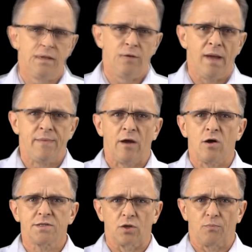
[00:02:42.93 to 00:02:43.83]
You may be
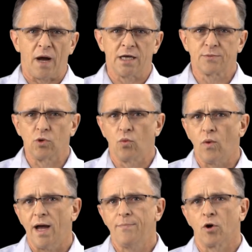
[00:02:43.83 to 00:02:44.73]
also possible to
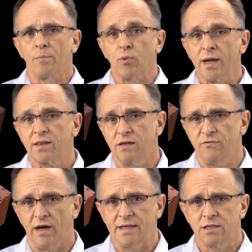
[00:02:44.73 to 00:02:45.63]
wipe or brick the
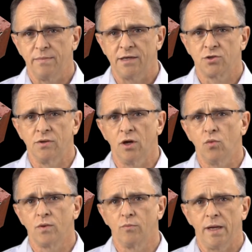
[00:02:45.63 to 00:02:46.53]
device to make sure no
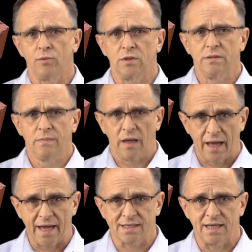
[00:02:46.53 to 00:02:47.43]
one will be able to
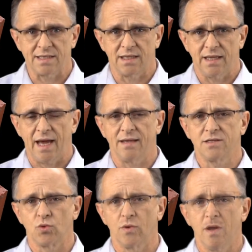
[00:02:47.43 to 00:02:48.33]
access the data
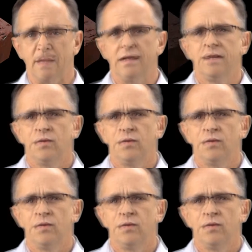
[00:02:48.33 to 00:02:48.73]
stored on it,